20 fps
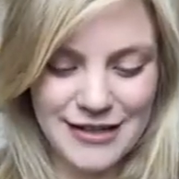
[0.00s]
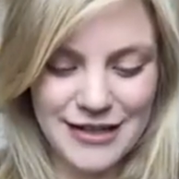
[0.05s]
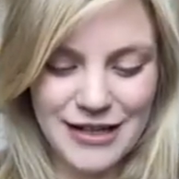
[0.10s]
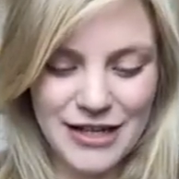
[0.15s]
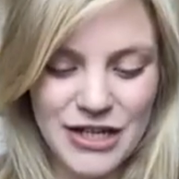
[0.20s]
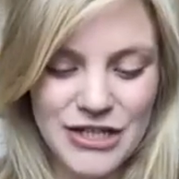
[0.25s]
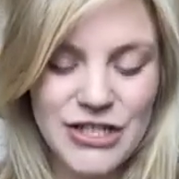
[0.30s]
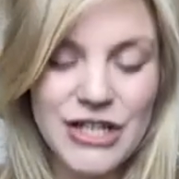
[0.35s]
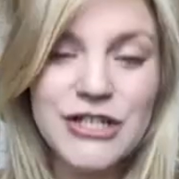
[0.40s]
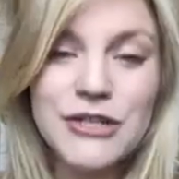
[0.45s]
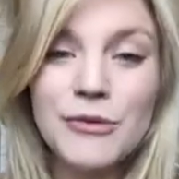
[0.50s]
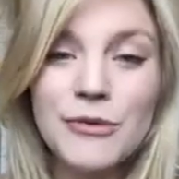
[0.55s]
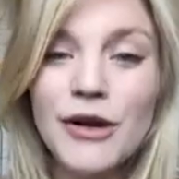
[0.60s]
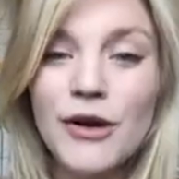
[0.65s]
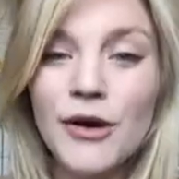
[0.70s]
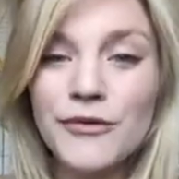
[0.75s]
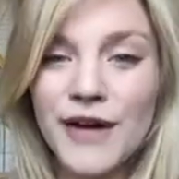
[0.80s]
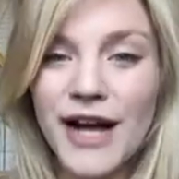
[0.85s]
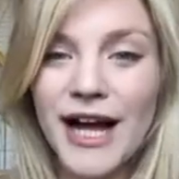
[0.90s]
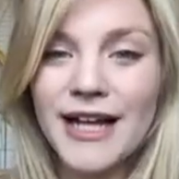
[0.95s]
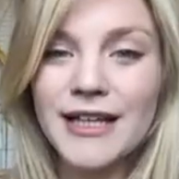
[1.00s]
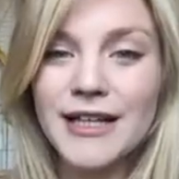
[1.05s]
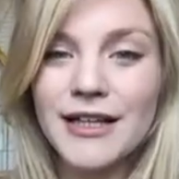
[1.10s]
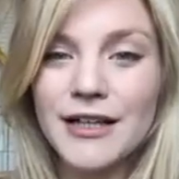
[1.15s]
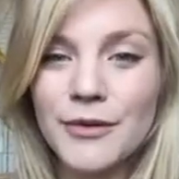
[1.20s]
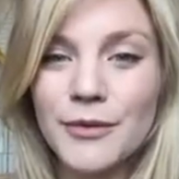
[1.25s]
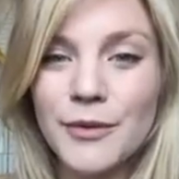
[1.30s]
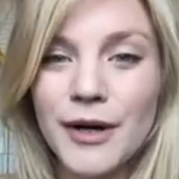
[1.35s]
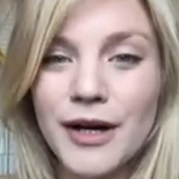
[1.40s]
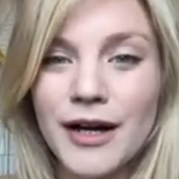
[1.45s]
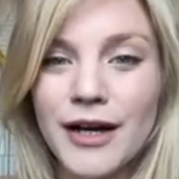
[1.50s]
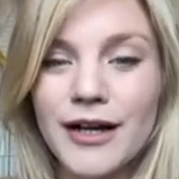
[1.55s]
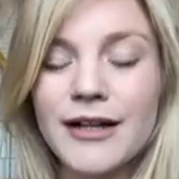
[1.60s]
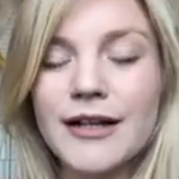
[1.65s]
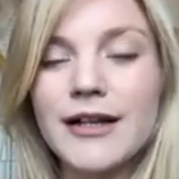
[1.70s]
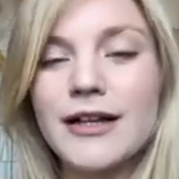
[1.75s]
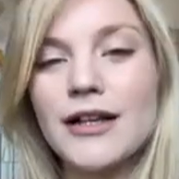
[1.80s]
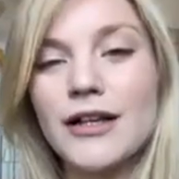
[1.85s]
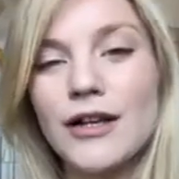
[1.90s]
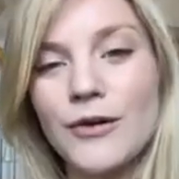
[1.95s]
because I do a lot of angular
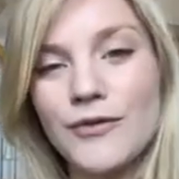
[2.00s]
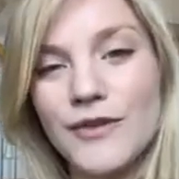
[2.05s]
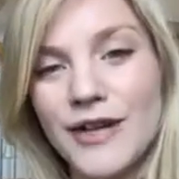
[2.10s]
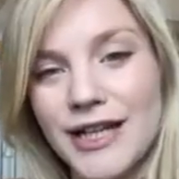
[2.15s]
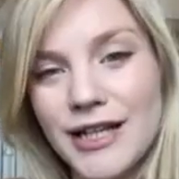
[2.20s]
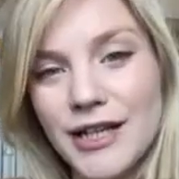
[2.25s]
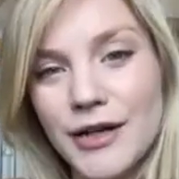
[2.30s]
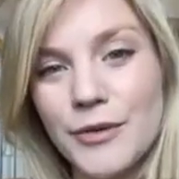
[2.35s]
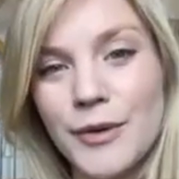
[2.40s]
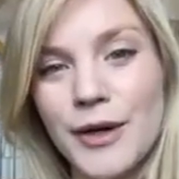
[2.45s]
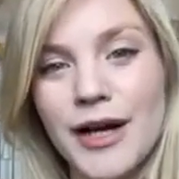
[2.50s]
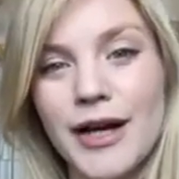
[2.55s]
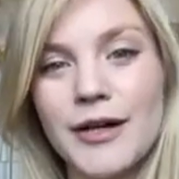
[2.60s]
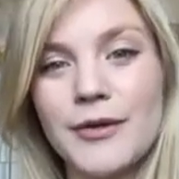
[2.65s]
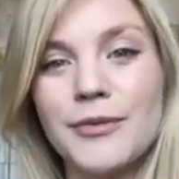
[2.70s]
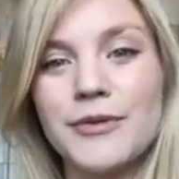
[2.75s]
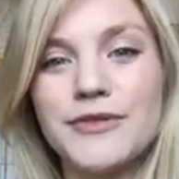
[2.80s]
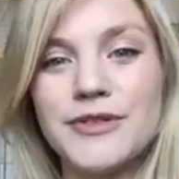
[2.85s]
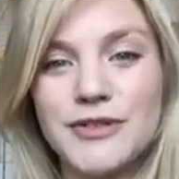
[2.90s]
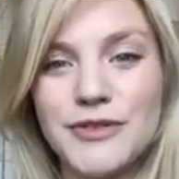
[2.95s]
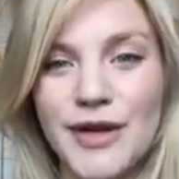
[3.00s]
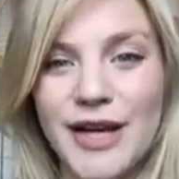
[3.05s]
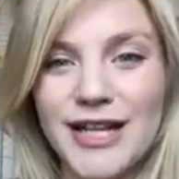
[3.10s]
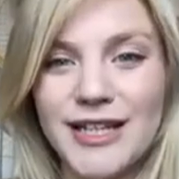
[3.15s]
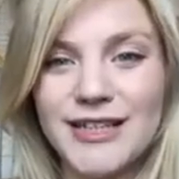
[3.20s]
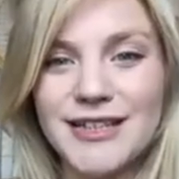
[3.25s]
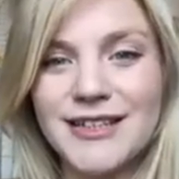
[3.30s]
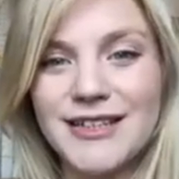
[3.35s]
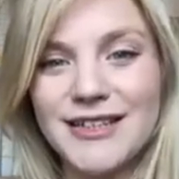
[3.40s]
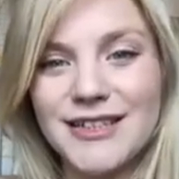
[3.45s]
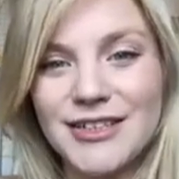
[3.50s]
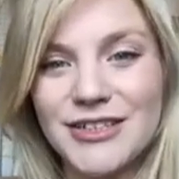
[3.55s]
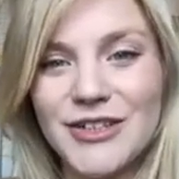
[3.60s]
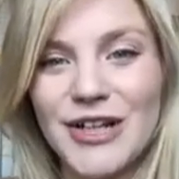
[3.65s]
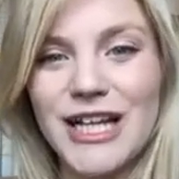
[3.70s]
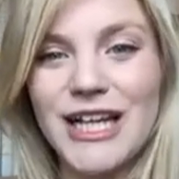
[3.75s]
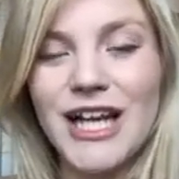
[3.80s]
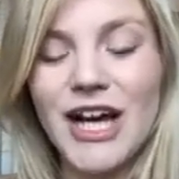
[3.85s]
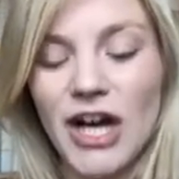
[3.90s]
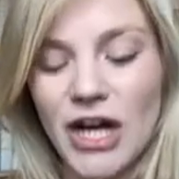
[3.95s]
work, a lot of linear work with straight
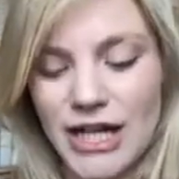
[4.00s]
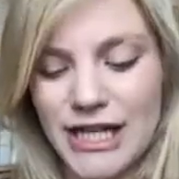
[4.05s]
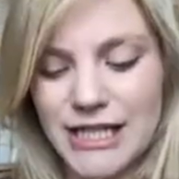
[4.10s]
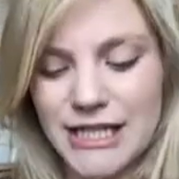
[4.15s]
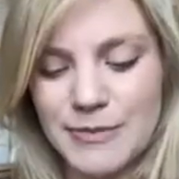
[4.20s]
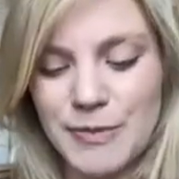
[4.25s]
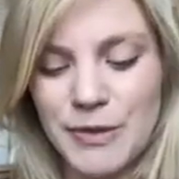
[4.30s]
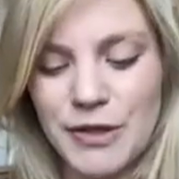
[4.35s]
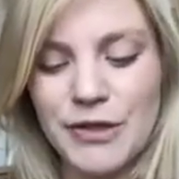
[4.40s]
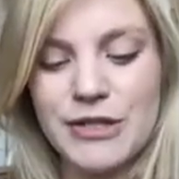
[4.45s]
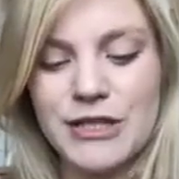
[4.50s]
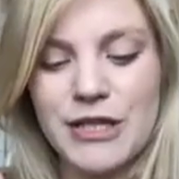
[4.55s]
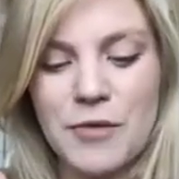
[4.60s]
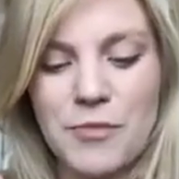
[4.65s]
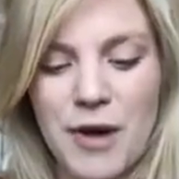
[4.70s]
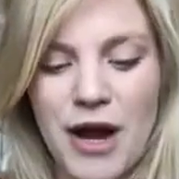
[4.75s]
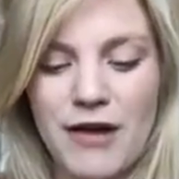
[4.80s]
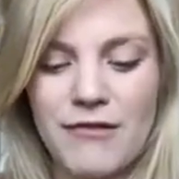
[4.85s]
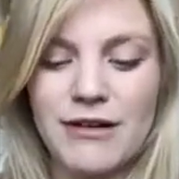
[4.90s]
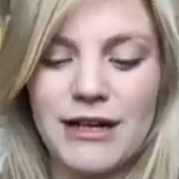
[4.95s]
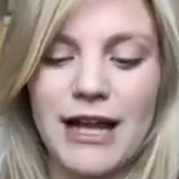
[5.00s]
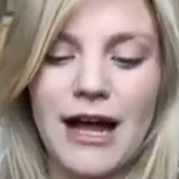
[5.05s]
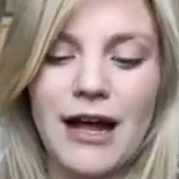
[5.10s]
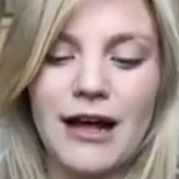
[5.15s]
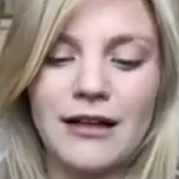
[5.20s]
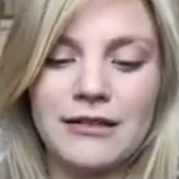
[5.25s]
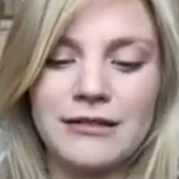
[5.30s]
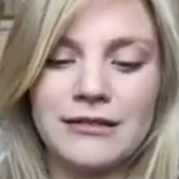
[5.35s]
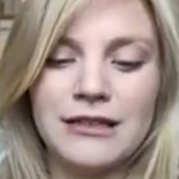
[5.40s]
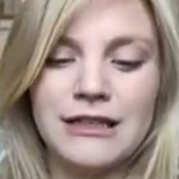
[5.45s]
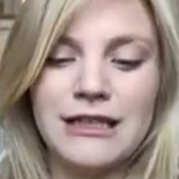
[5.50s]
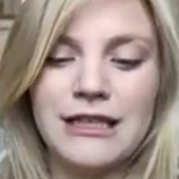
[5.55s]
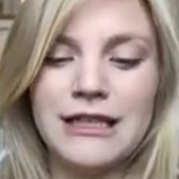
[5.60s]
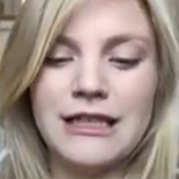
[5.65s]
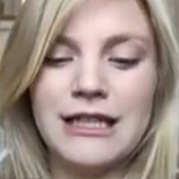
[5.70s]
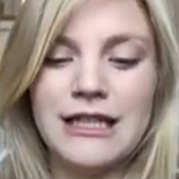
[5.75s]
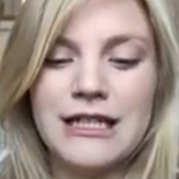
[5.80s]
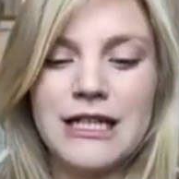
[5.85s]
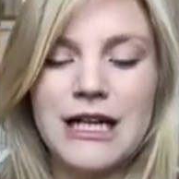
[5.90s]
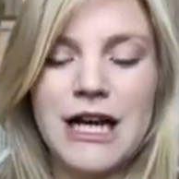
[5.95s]
straight lines, because they're parallel,
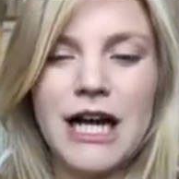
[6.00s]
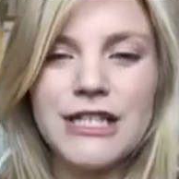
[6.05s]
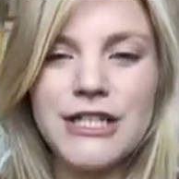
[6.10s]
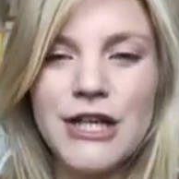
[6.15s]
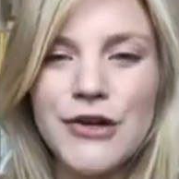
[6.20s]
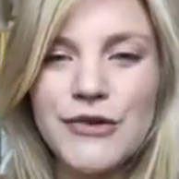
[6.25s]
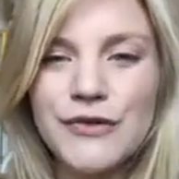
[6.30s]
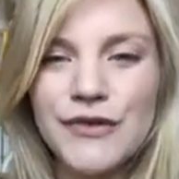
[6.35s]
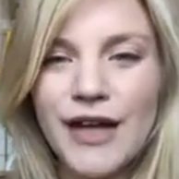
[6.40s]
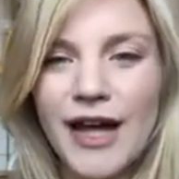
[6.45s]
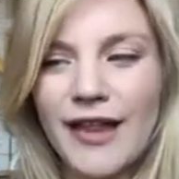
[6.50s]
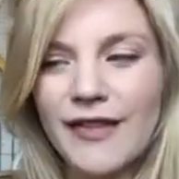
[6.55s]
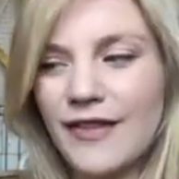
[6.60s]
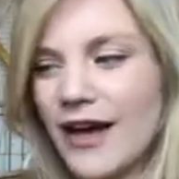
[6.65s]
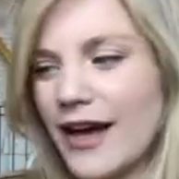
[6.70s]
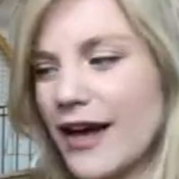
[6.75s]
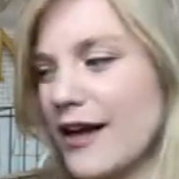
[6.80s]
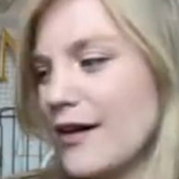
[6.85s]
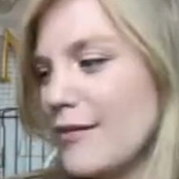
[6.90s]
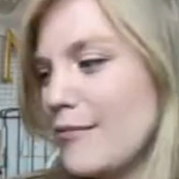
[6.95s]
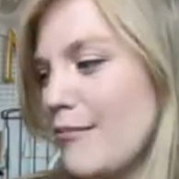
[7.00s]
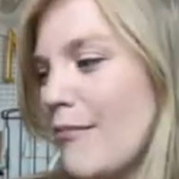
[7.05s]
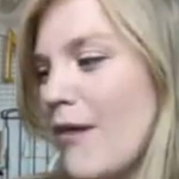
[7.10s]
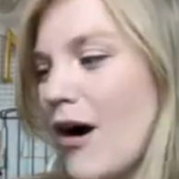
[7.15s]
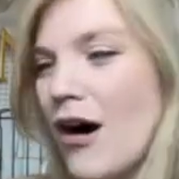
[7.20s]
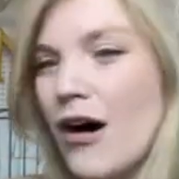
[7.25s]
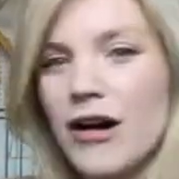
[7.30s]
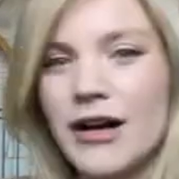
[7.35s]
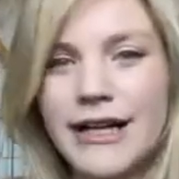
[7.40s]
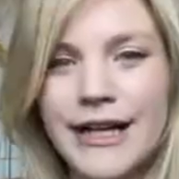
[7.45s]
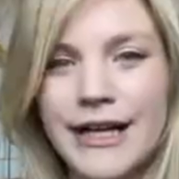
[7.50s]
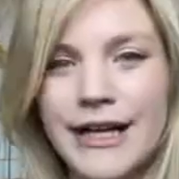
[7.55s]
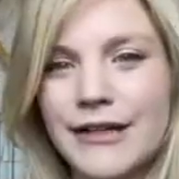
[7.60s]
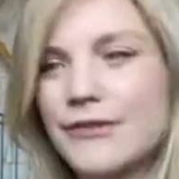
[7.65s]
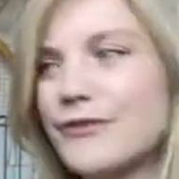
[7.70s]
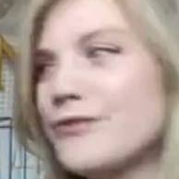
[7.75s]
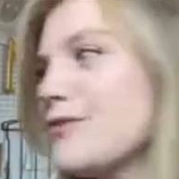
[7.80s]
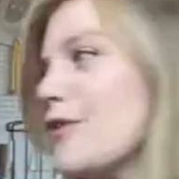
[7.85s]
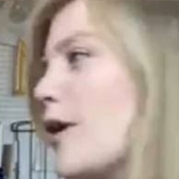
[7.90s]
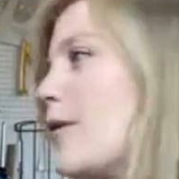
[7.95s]
I don't get that marking
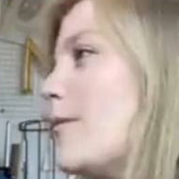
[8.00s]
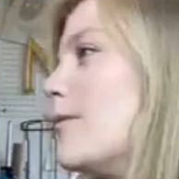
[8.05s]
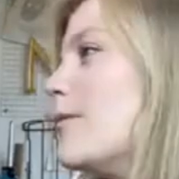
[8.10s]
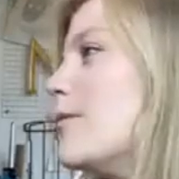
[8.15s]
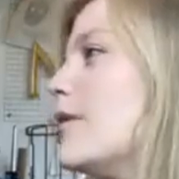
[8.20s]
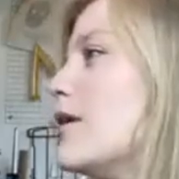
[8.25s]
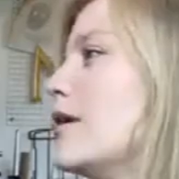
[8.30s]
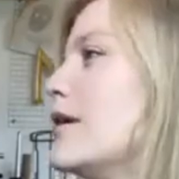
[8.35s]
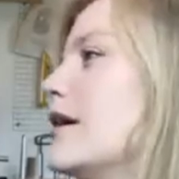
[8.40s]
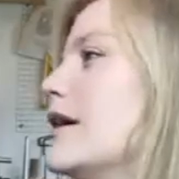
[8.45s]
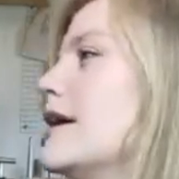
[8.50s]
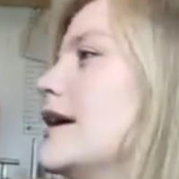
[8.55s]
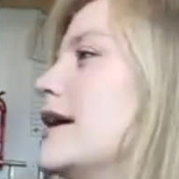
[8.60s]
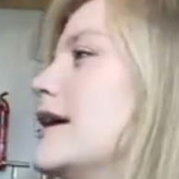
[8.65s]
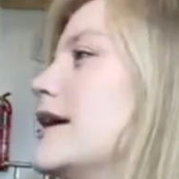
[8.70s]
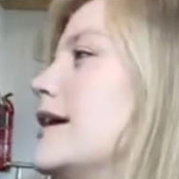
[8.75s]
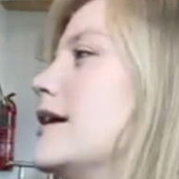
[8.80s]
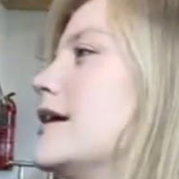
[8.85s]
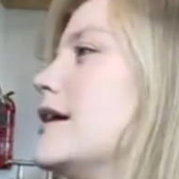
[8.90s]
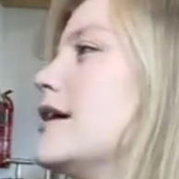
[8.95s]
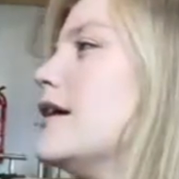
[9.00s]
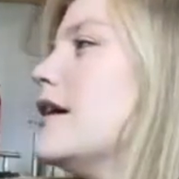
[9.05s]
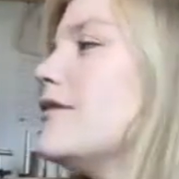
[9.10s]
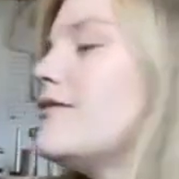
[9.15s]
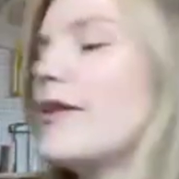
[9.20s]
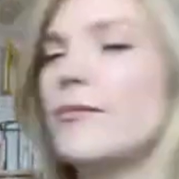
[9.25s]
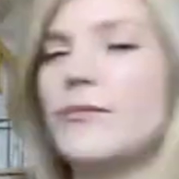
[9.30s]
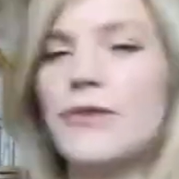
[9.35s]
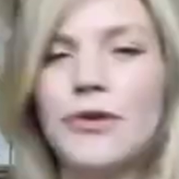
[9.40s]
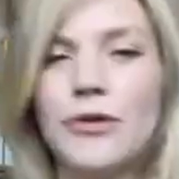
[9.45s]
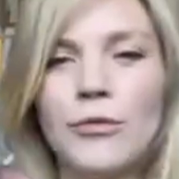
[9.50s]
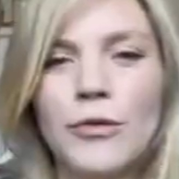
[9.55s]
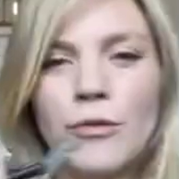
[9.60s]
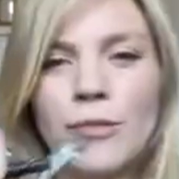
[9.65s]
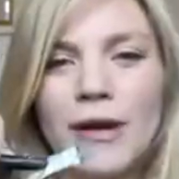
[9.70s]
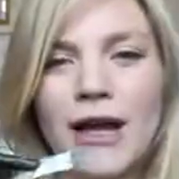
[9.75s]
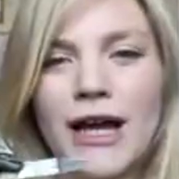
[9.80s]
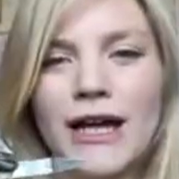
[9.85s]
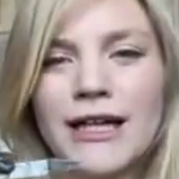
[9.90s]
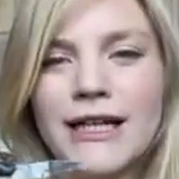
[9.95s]
from from normal
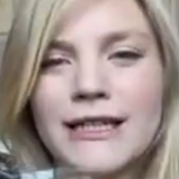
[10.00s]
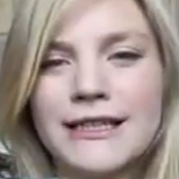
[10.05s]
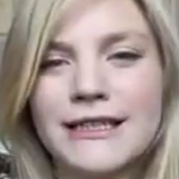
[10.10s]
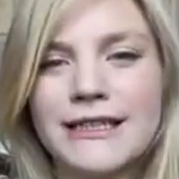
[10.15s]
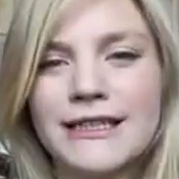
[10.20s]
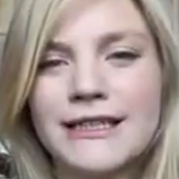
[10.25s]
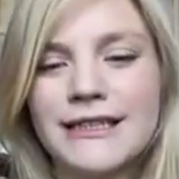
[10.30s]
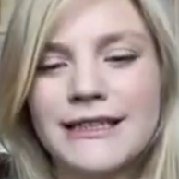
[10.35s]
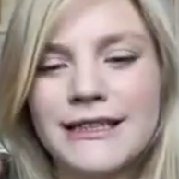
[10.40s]
pliers.